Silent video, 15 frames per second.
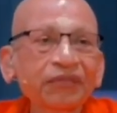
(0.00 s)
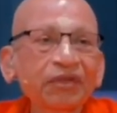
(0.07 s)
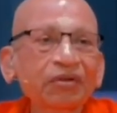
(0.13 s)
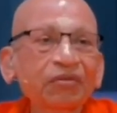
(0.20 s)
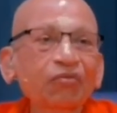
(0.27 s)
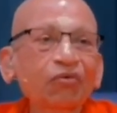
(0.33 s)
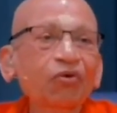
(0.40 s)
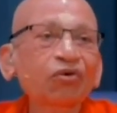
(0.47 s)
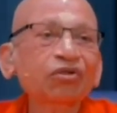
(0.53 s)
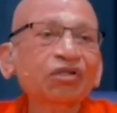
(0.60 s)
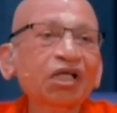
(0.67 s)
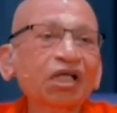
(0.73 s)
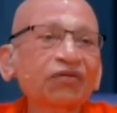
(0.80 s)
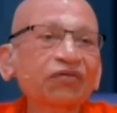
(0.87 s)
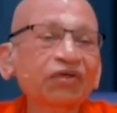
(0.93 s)
More
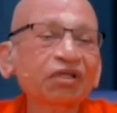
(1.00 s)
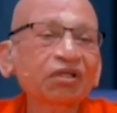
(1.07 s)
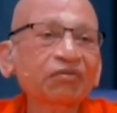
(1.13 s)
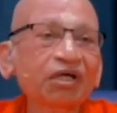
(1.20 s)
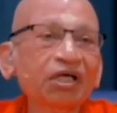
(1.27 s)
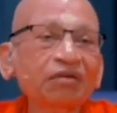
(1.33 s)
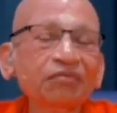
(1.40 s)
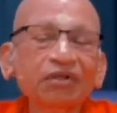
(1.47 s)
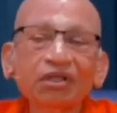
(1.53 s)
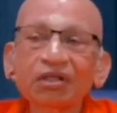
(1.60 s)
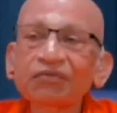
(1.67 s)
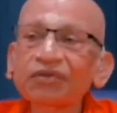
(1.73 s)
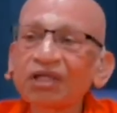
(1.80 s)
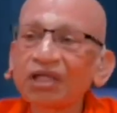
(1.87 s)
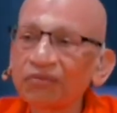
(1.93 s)
sattvic the mind
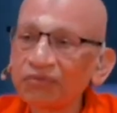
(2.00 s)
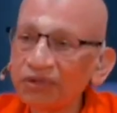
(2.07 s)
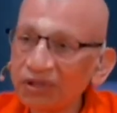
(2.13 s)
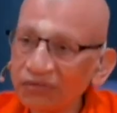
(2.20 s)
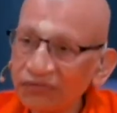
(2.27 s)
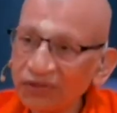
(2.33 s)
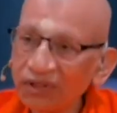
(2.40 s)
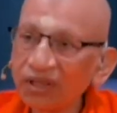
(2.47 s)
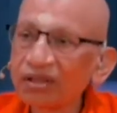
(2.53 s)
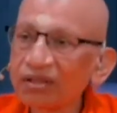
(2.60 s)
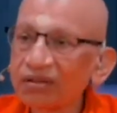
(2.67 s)
becomes, happier we are.